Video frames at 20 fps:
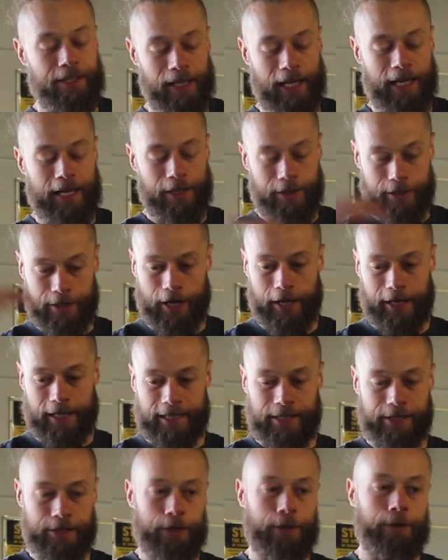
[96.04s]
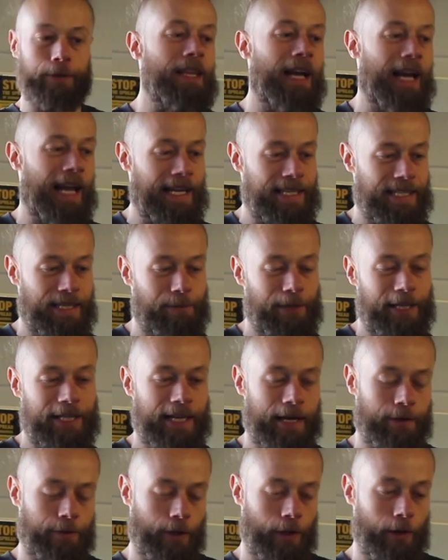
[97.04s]
to later turn into ATP
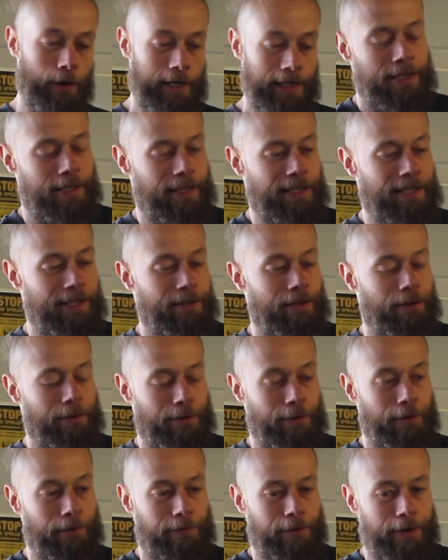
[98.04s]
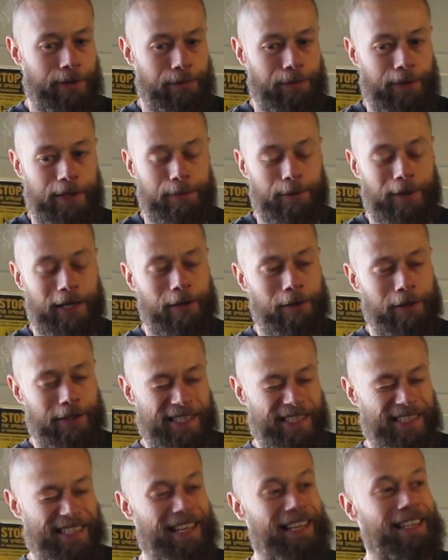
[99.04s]
down the line. So this sort of freaked people out because
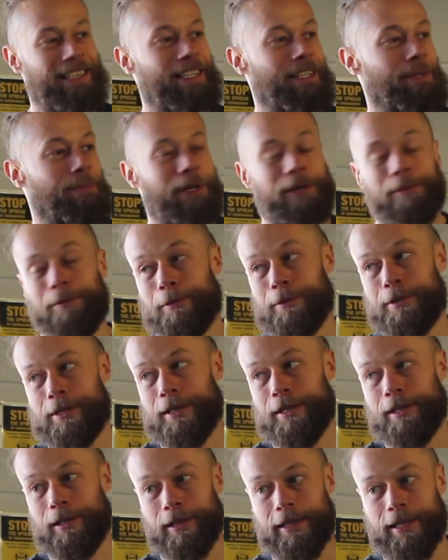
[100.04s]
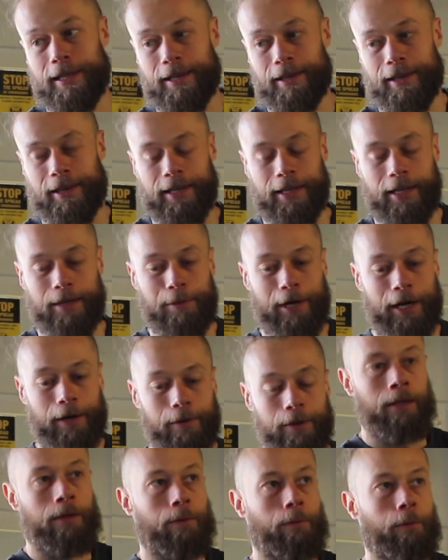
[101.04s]
it challenges people to like then think about,
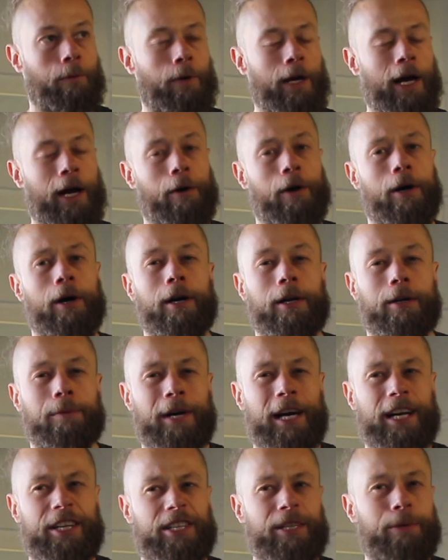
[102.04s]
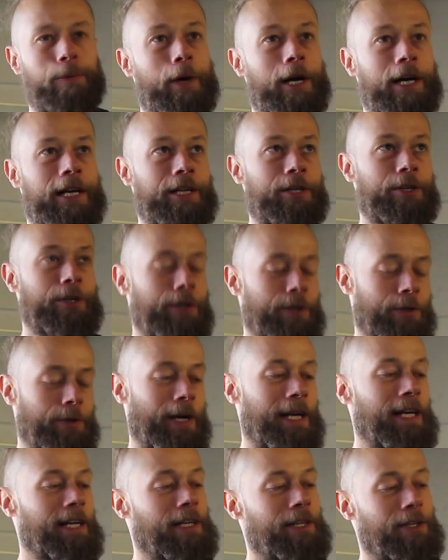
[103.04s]
well, how hard am I actually working during
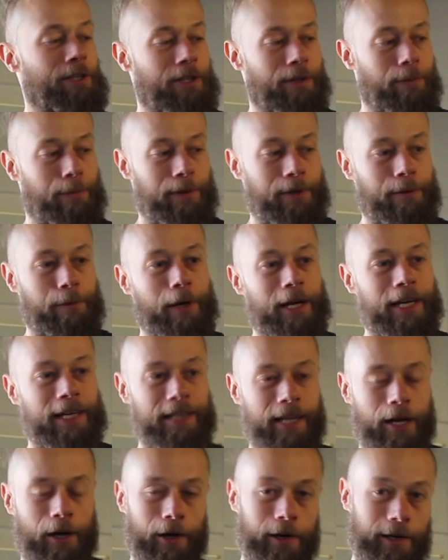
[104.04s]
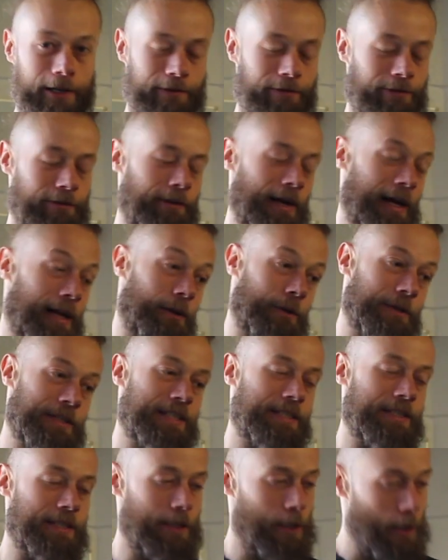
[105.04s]
training, and should I be working that hard if fat loss is the